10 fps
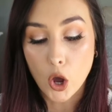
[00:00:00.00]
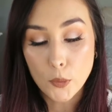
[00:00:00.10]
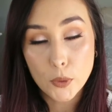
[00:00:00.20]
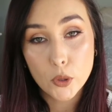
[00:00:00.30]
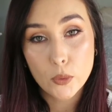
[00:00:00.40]

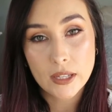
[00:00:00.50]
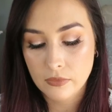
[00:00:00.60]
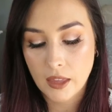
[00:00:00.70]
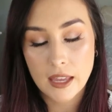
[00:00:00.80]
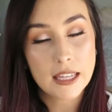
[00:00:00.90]
Opal.
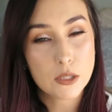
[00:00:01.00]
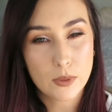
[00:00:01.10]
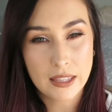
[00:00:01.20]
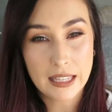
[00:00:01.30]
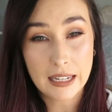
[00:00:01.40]
It's
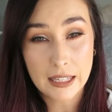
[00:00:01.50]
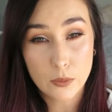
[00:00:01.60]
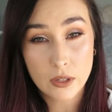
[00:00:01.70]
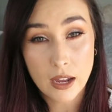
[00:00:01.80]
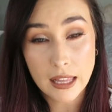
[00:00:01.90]
one of their
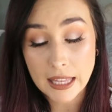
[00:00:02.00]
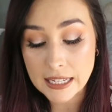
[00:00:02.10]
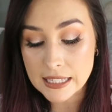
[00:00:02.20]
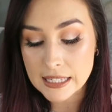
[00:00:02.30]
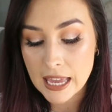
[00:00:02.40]
liquid
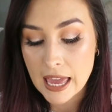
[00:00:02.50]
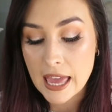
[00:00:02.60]
highlighters.